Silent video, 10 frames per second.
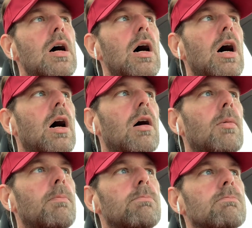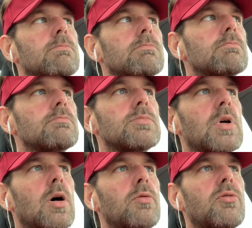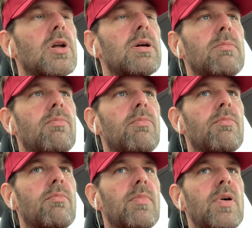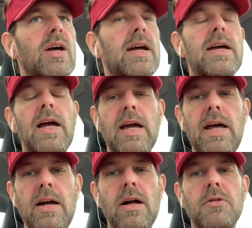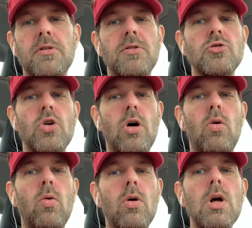Hopefully he can get it under control.